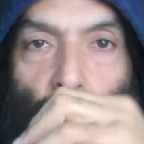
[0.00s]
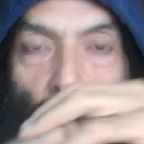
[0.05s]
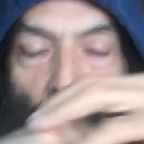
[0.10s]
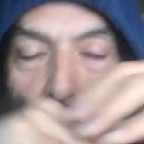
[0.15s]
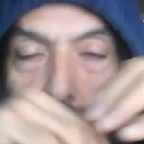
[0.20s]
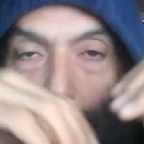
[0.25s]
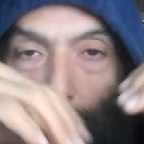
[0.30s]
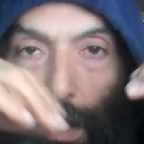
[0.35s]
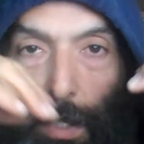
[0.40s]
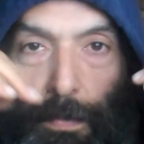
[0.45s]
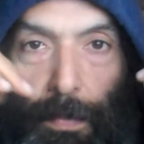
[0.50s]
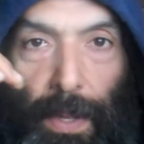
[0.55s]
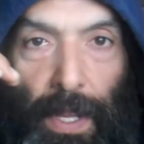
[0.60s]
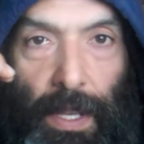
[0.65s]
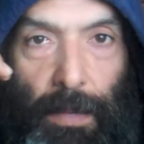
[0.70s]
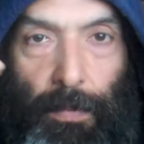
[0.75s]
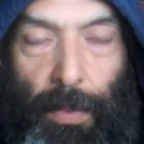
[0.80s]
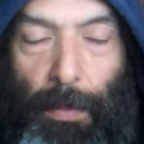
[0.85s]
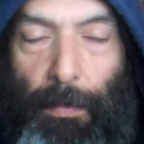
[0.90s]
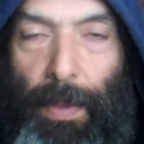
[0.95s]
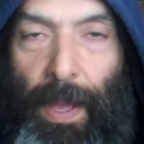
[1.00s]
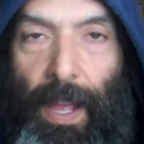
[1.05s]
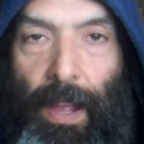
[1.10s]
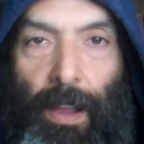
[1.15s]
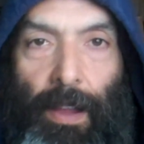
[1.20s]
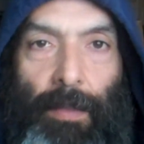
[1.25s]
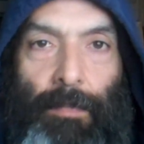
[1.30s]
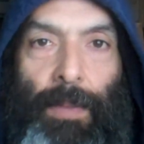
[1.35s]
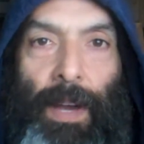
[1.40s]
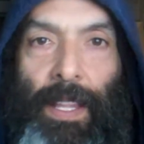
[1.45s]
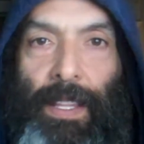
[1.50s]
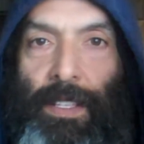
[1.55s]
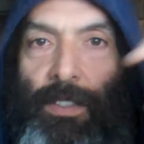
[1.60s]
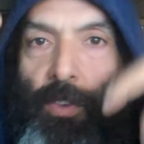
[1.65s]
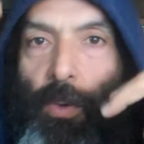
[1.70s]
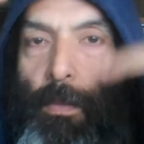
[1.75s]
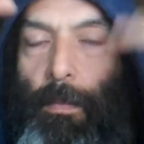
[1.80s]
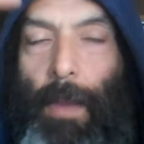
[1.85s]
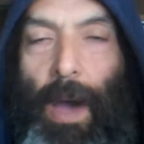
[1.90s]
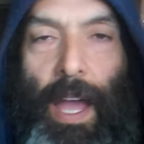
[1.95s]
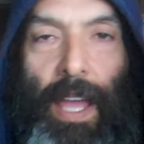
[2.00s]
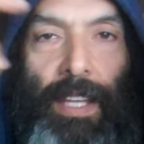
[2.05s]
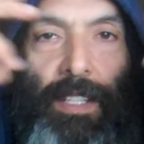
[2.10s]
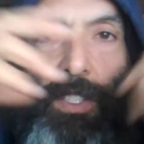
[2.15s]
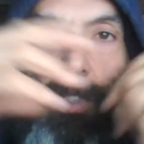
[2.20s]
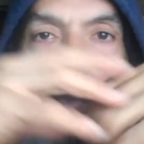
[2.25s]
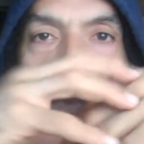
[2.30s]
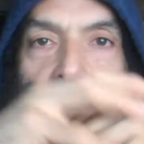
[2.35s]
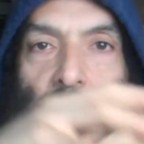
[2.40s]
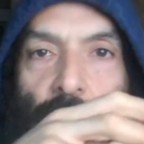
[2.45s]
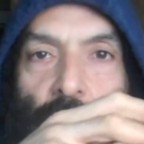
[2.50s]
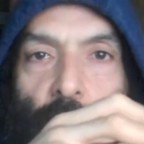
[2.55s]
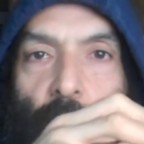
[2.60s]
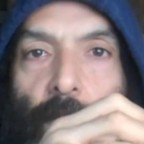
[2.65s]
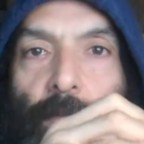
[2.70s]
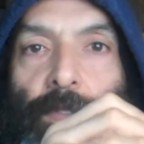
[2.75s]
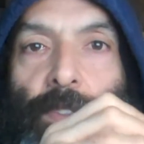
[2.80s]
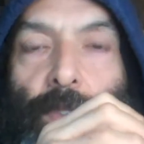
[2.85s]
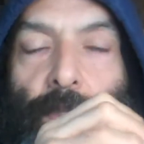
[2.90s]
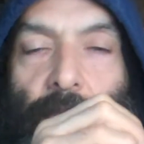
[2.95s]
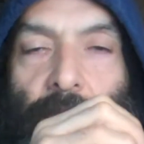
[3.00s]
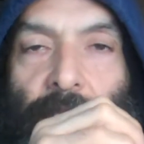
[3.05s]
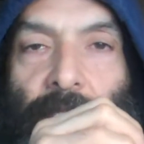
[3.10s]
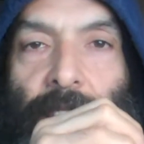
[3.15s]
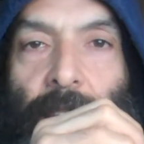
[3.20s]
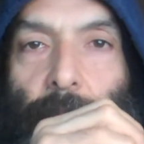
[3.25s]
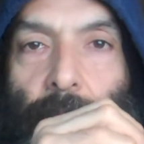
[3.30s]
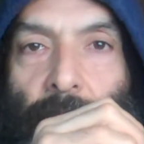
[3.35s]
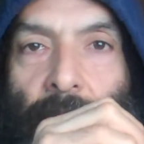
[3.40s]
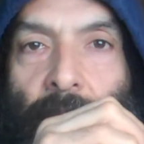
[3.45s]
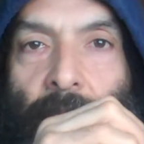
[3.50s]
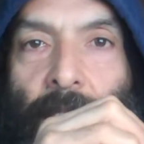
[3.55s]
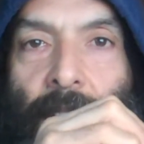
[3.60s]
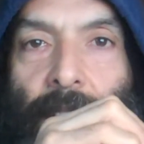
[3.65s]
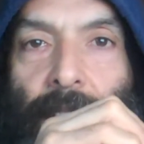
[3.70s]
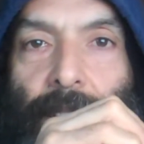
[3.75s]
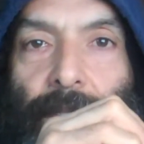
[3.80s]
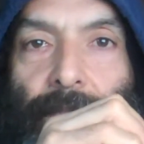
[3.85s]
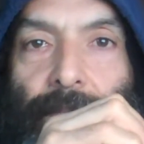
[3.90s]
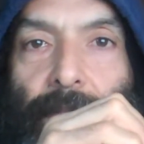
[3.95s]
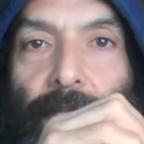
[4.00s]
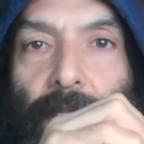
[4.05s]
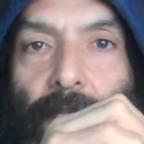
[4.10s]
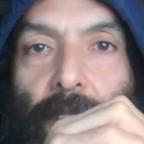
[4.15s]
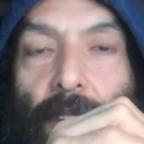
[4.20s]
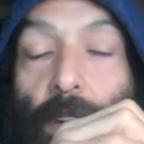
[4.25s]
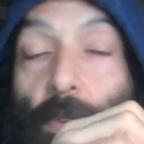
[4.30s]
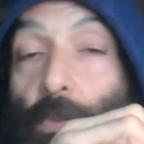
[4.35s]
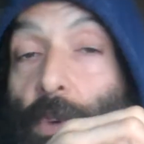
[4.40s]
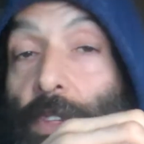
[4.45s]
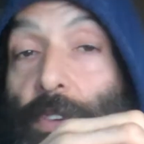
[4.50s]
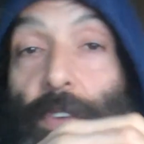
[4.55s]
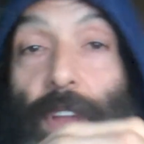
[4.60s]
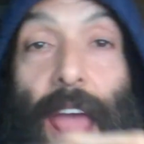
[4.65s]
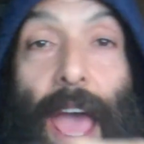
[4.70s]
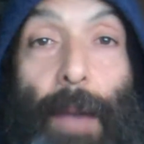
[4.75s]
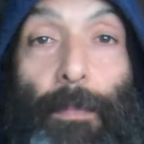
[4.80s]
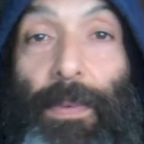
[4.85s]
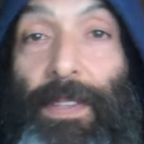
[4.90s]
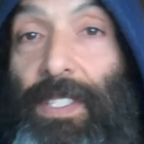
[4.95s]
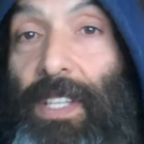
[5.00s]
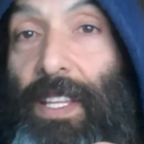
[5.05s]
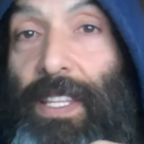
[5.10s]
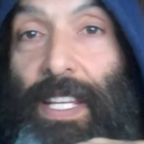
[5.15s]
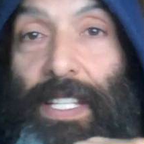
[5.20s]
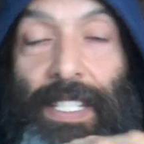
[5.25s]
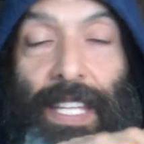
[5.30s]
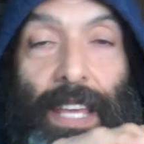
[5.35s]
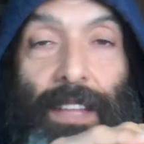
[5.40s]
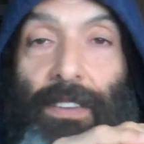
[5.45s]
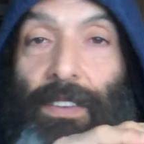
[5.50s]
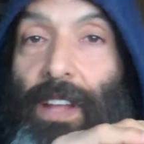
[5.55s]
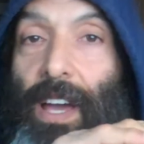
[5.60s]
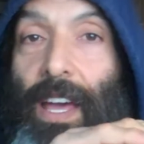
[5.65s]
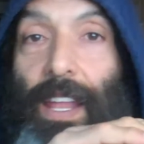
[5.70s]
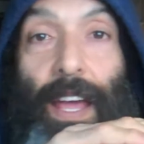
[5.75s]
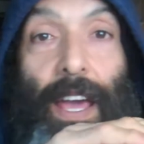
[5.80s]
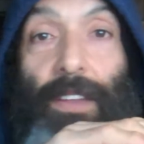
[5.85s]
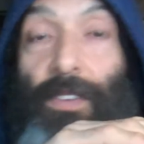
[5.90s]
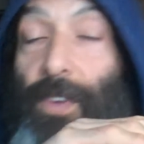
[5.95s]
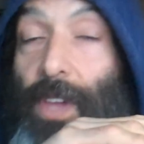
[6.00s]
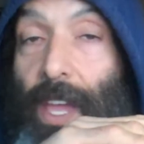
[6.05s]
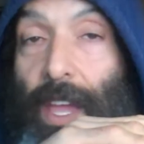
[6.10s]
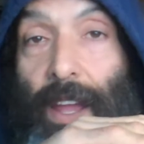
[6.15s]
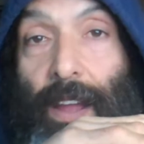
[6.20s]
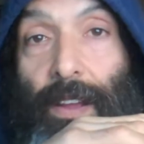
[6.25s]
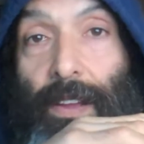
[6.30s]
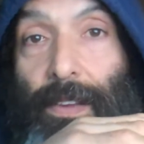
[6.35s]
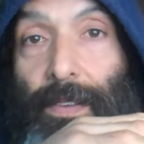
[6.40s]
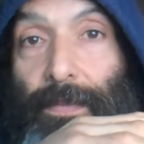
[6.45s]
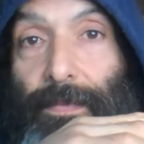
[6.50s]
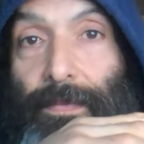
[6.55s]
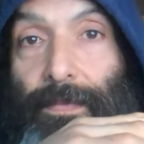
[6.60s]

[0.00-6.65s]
the world is being prepared by this whole Mayan 2012 to accept that. Whether it happens on that date or not, I don't care.